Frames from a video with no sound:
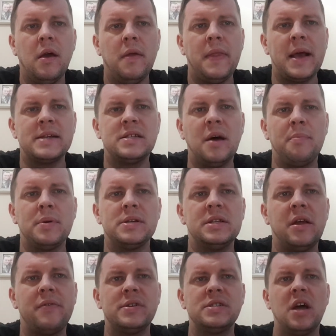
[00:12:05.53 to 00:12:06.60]
Next up is
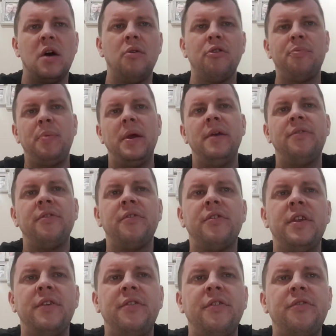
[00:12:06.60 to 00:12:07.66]
another Star Wars piece. So
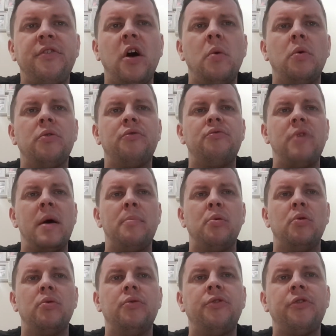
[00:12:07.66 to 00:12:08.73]
this is Star Wars
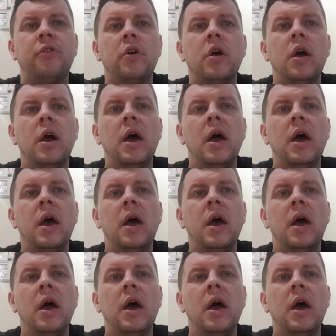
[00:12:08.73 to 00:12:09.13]
Rebels,